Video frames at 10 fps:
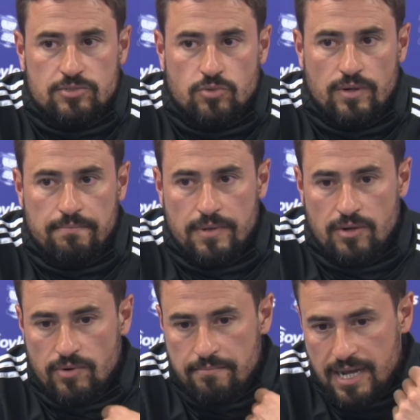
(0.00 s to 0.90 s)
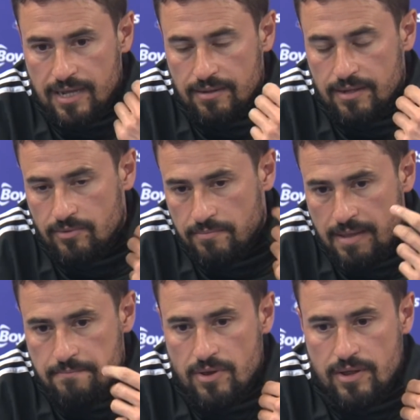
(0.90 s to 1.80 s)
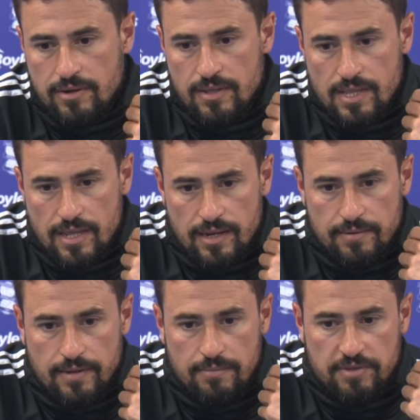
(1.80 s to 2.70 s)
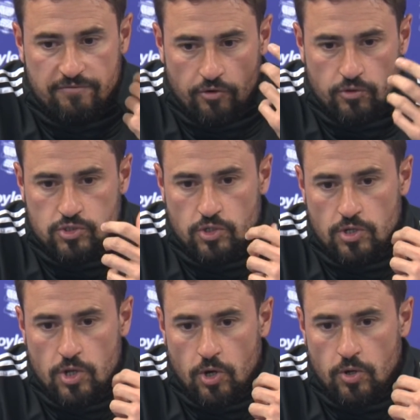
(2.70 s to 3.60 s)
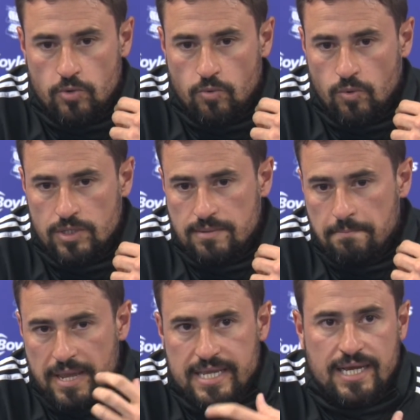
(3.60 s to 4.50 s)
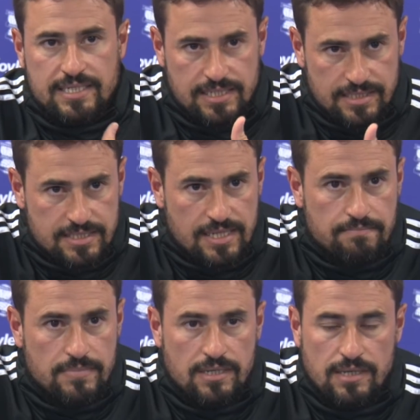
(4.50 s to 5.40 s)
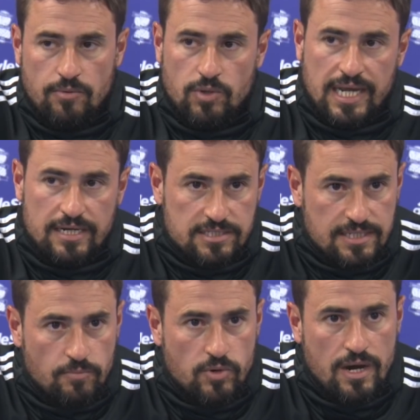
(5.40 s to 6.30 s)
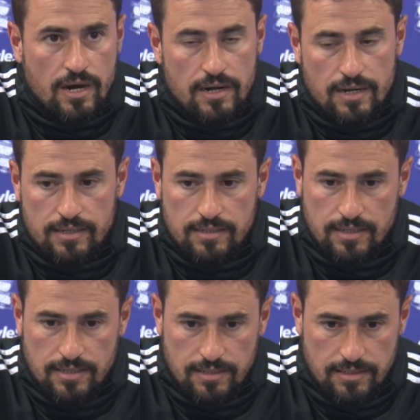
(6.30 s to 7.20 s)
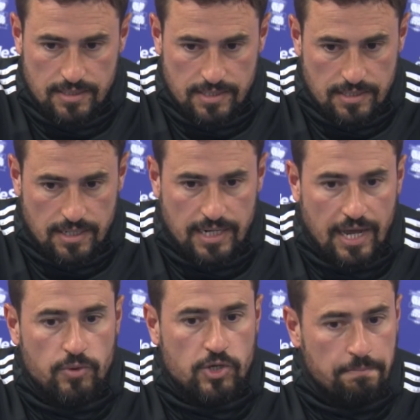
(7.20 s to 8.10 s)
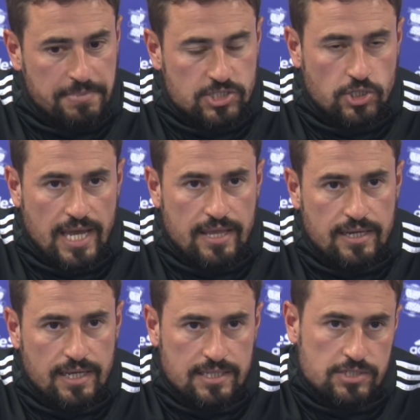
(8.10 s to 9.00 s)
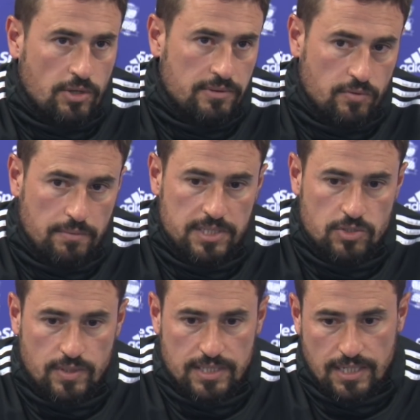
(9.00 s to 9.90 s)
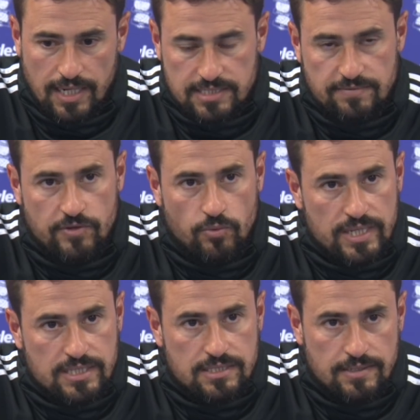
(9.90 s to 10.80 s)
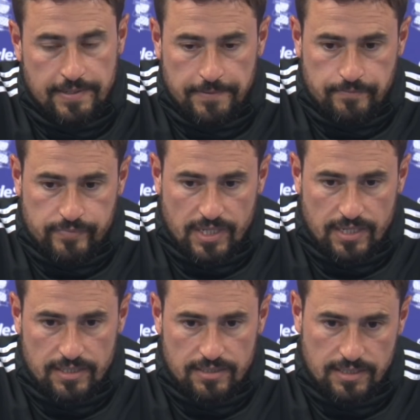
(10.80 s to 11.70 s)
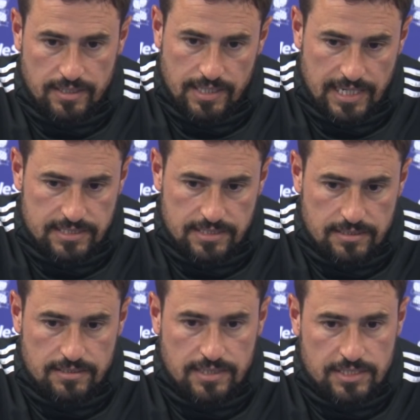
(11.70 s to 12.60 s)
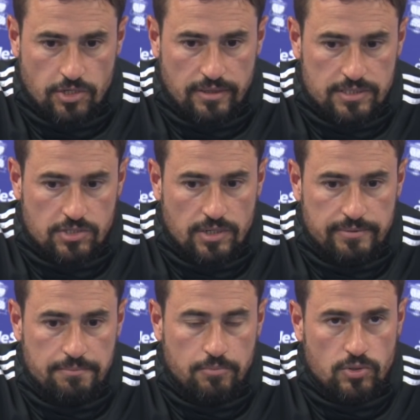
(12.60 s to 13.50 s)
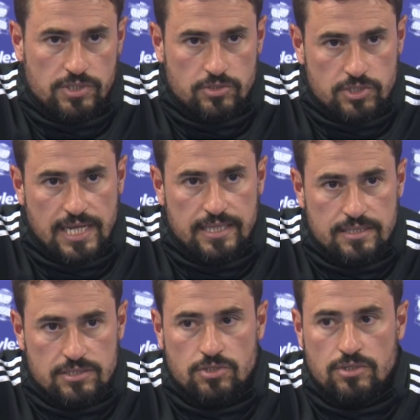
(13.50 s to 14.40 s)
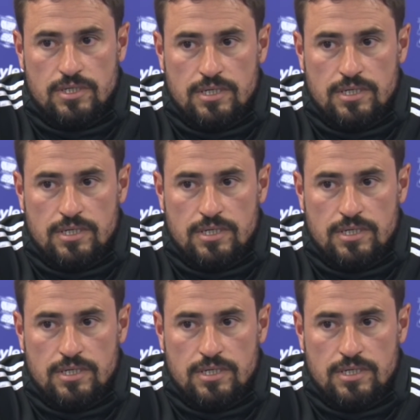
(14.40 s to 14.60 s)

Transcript: to remember and be focused on what make us a team and what kind of team we are and how we compete together. And this is something we've been doing the last few weeks, and that's something that's going to be important on Saturday. So